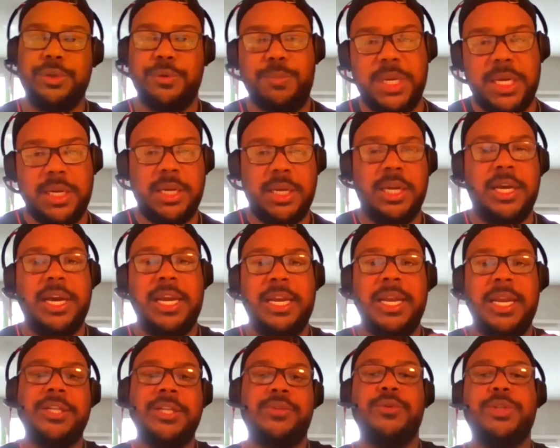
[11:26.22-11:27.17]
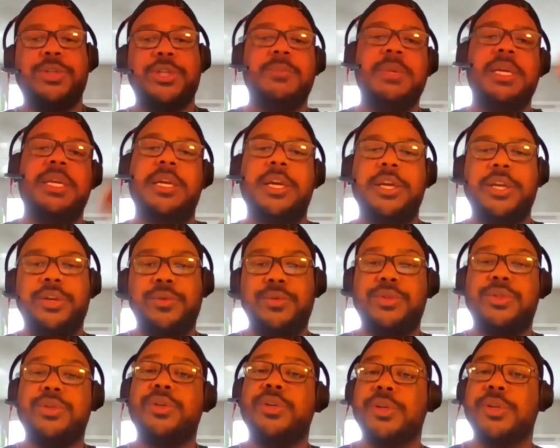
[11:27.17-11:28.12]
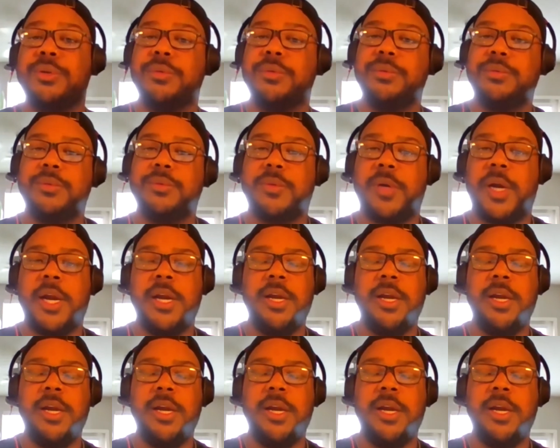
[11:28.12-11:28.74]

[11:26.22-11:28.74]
media and not social media use you, right?